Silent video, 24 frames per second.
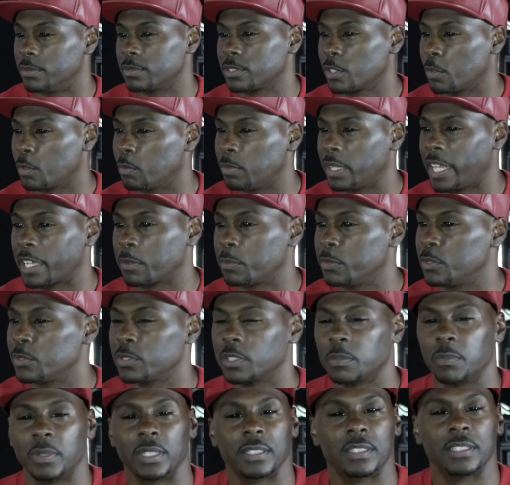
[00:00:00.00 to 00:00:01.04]
So Black Music
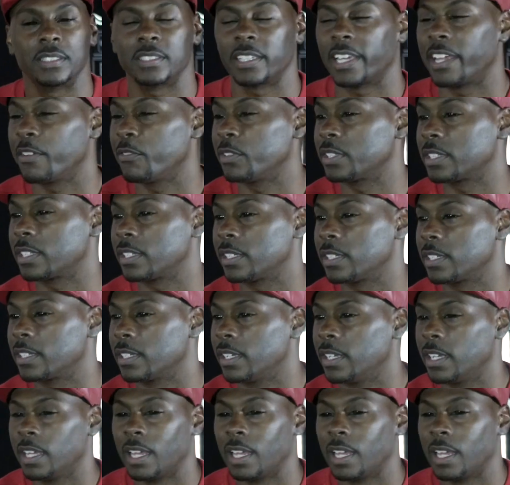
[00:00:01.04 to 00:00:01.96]
Month is everything.